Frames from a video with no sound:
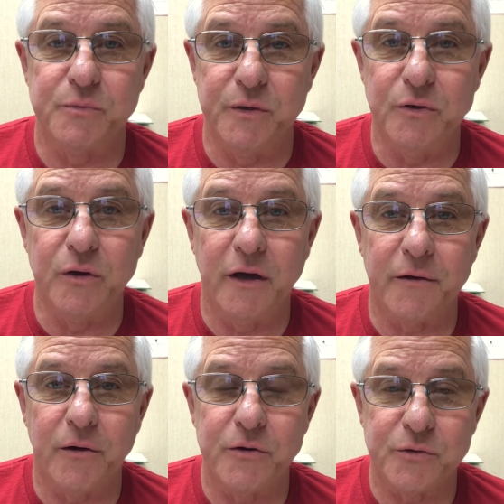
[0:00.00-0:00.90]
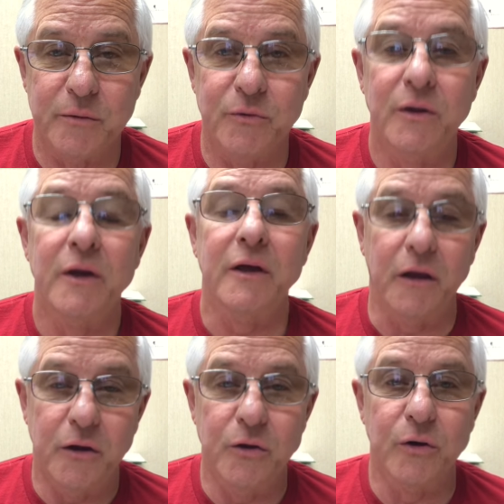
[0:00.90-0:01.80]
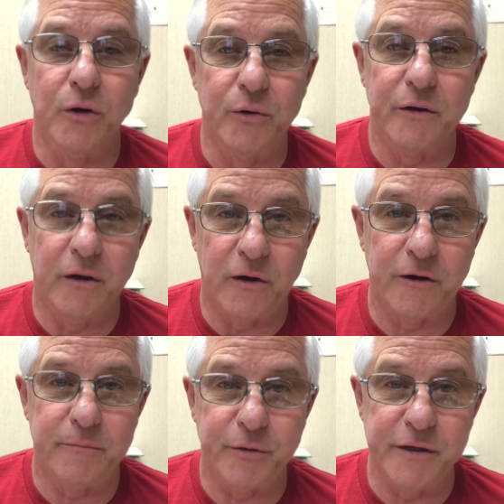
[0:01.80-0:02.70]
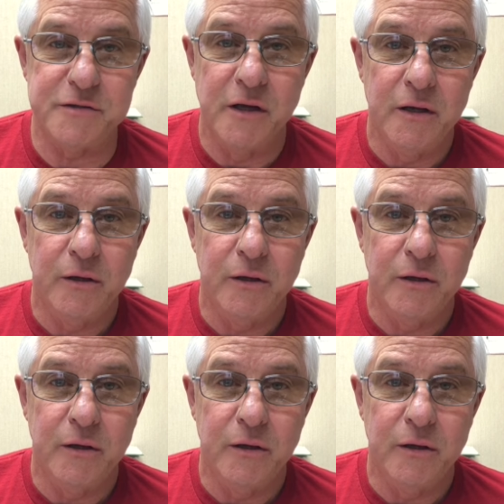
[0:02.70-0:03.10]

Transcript: When you got heart trouble, you go to the heart place.